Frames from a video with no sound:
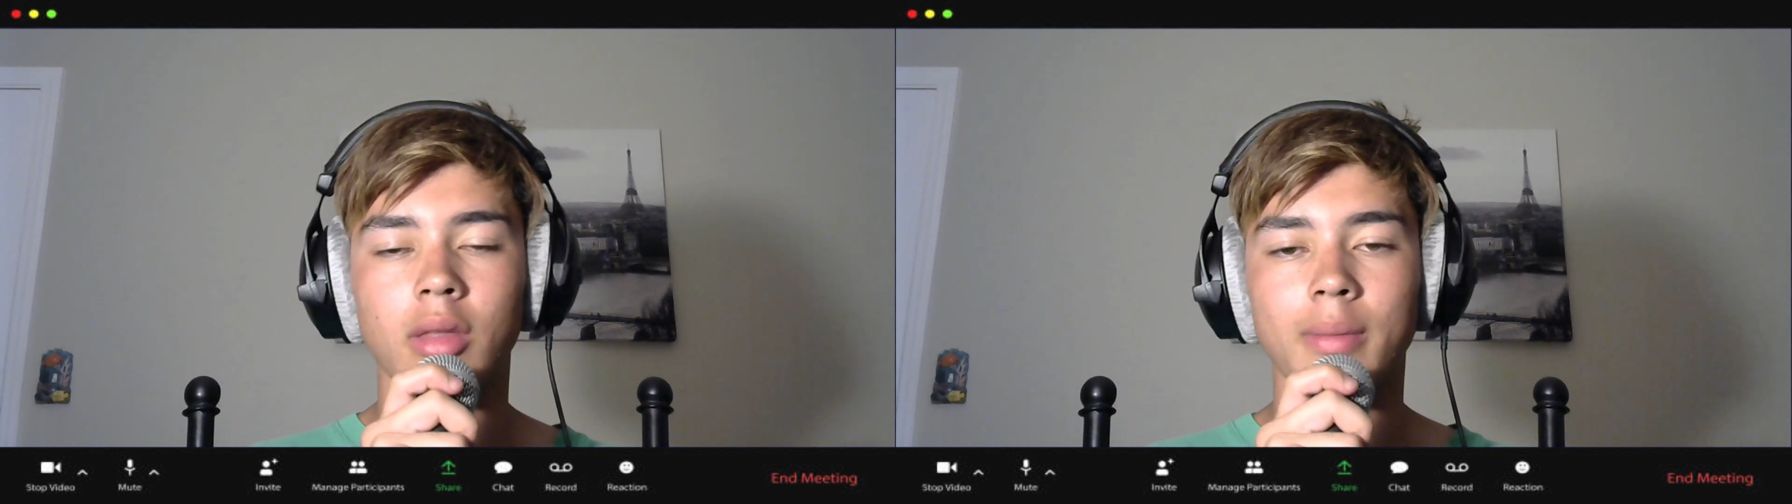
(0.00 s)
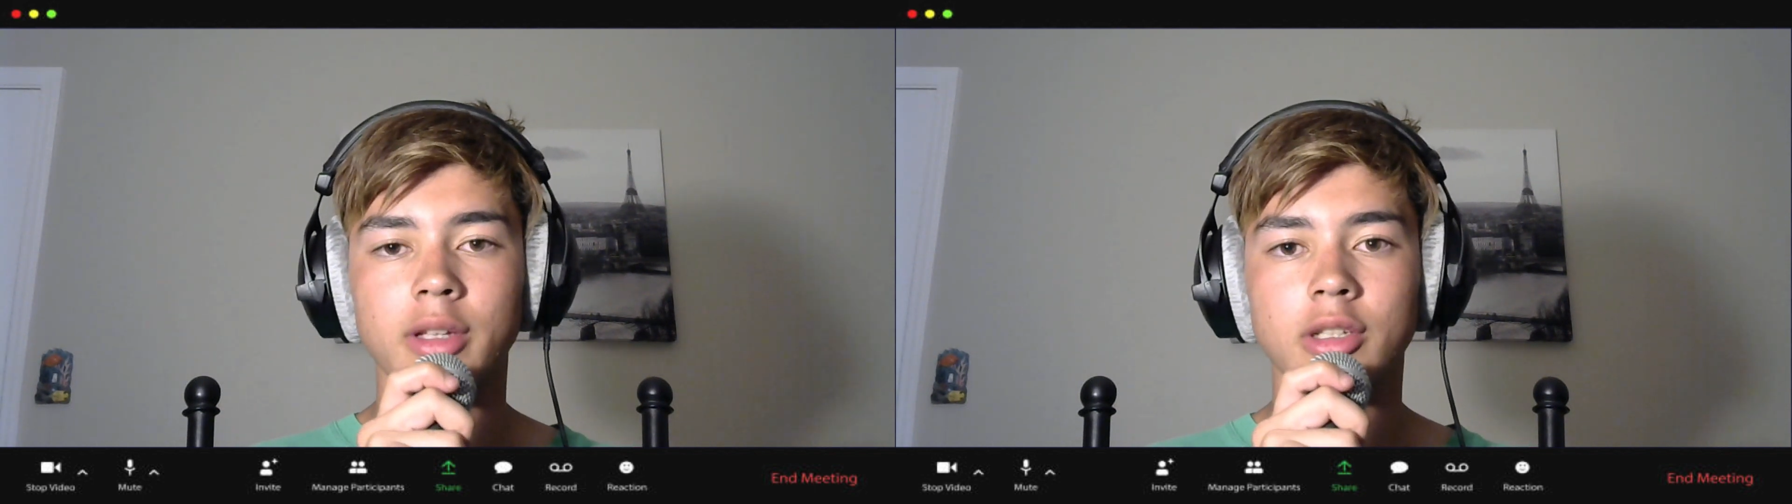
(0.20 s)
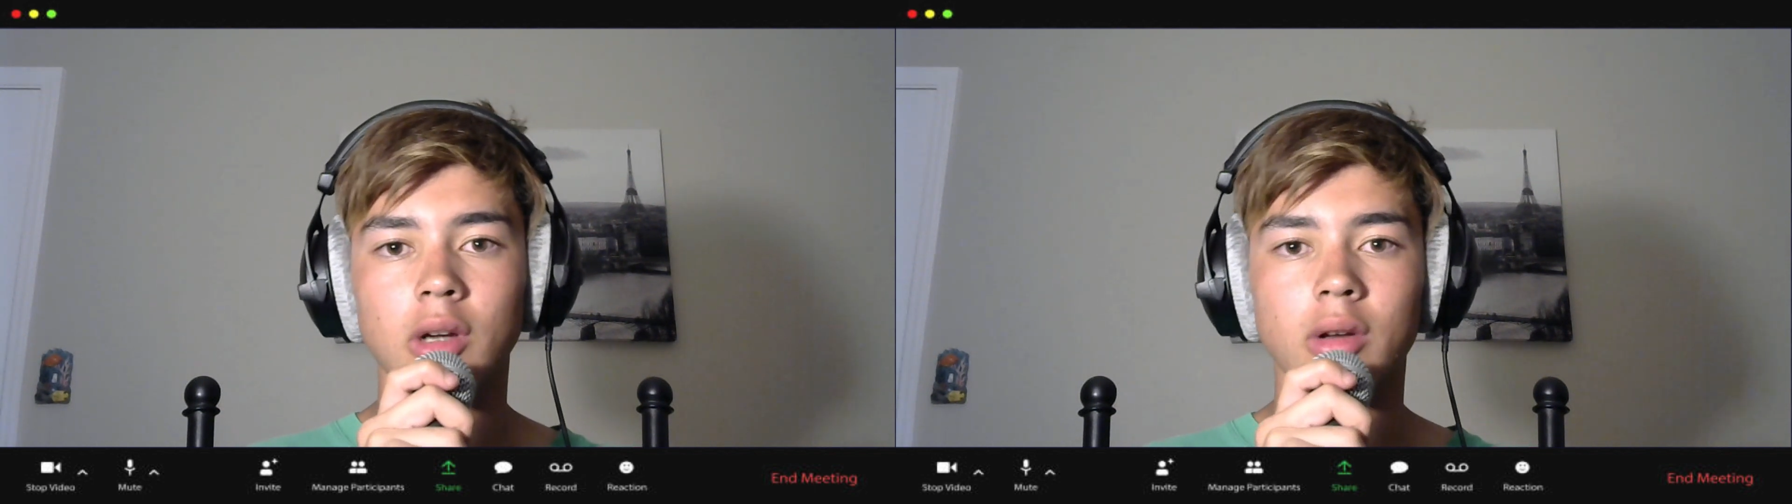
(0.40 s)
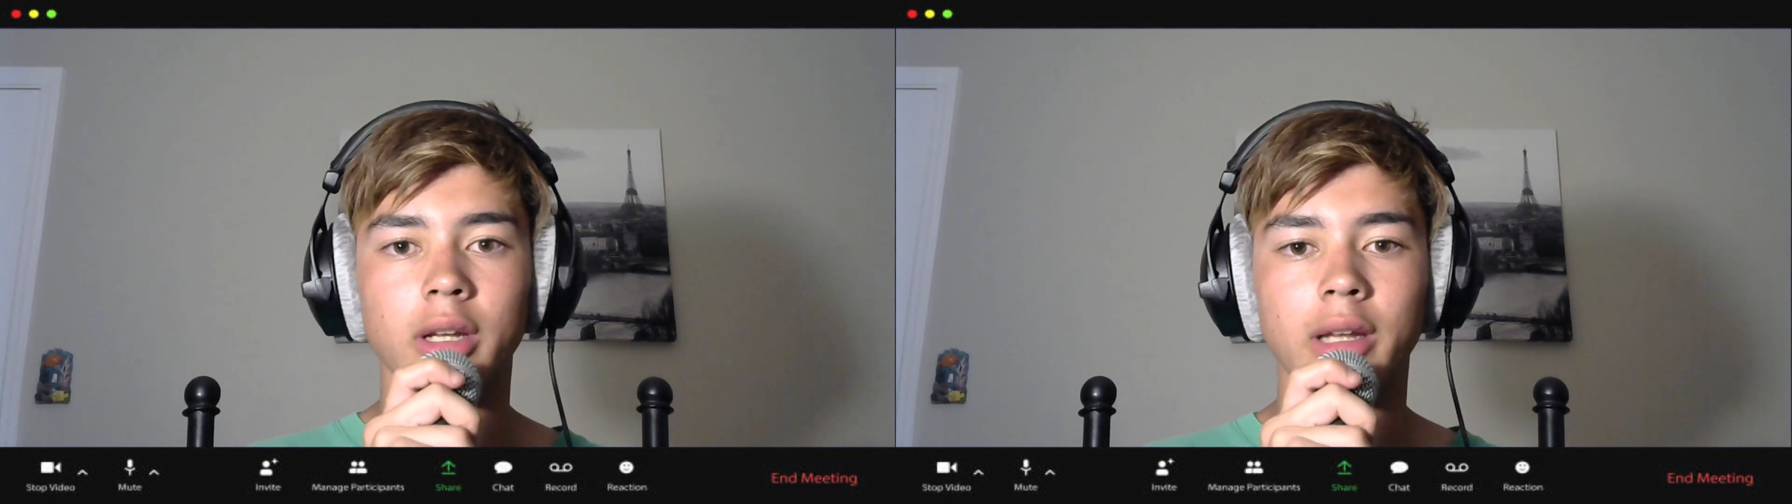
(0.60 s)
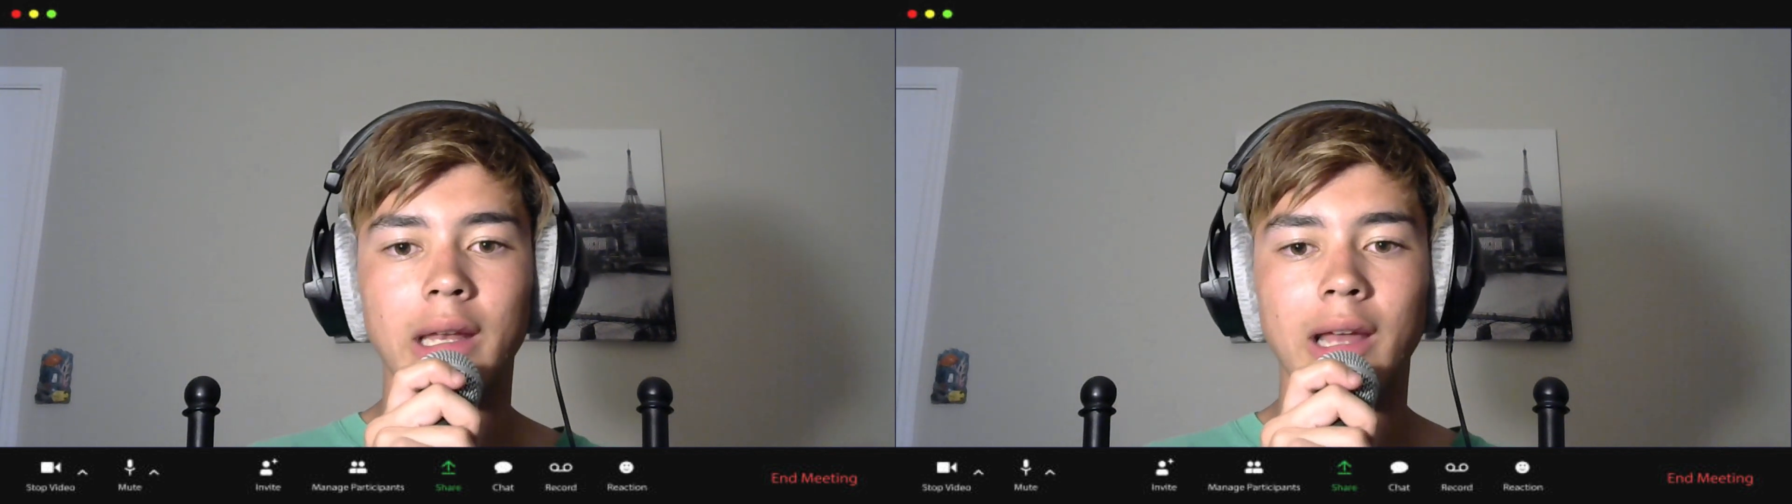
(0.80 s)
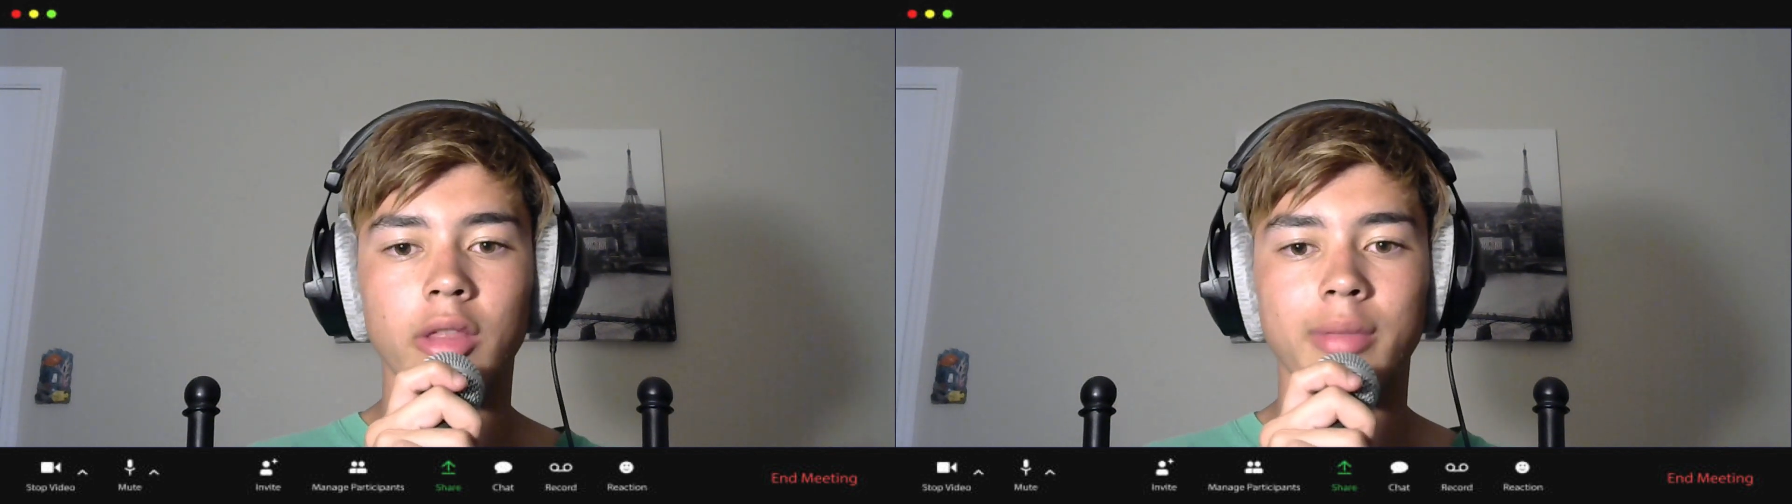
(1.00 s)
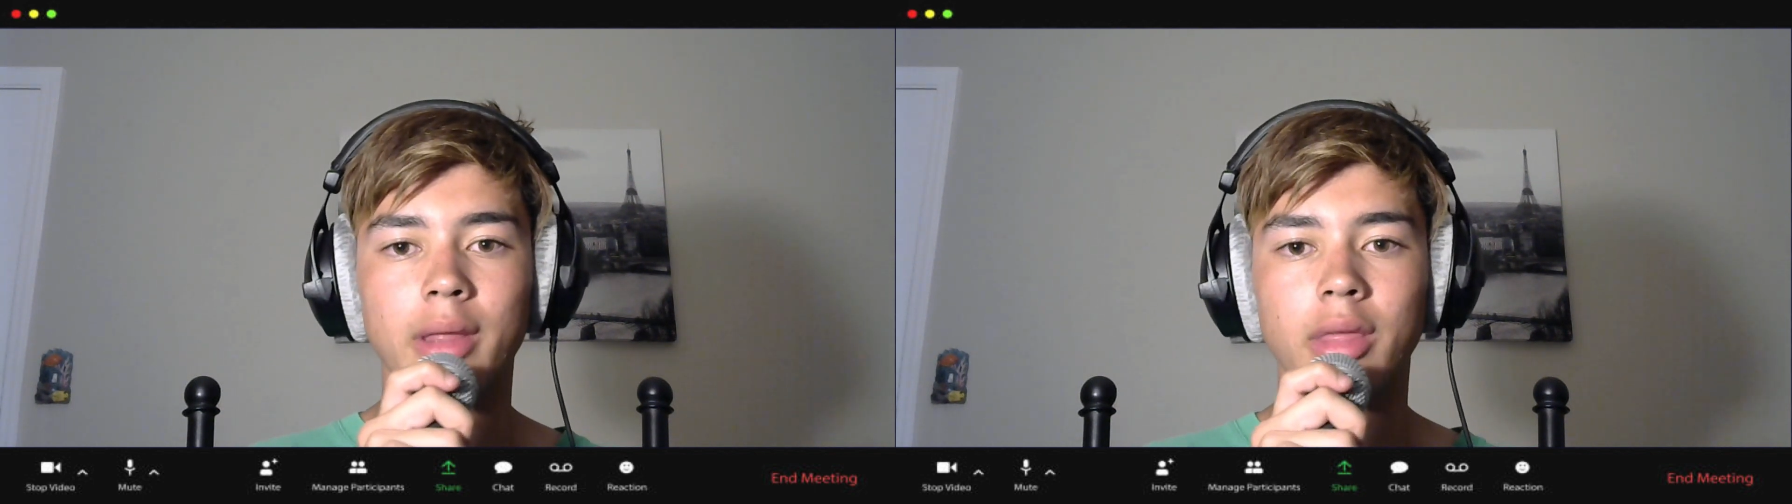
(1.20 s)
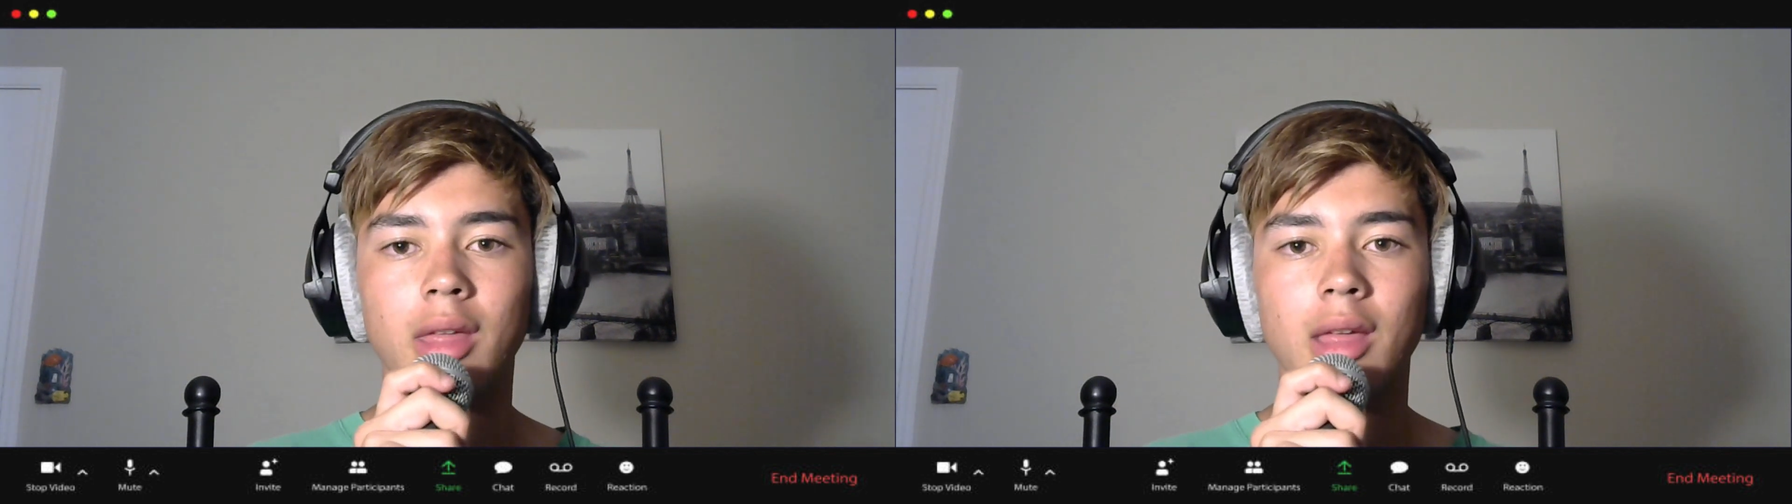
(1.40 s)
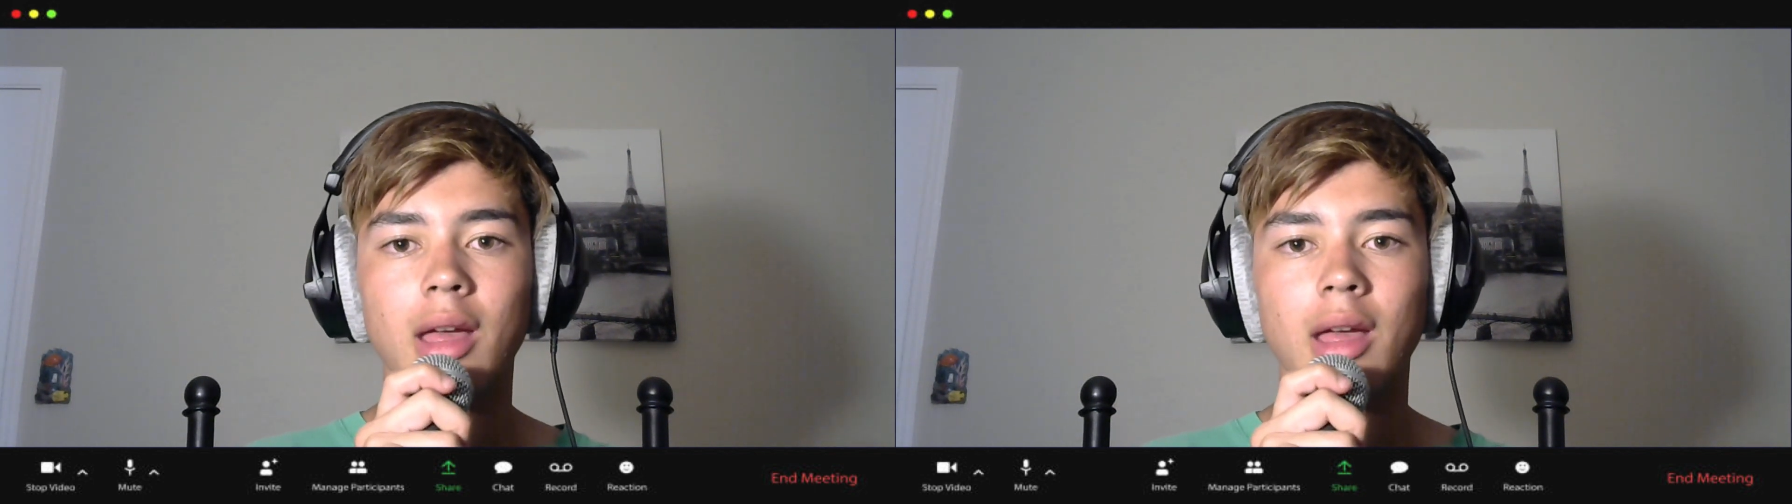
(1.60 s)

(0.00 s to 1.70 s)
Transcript: to be shown on the announcements.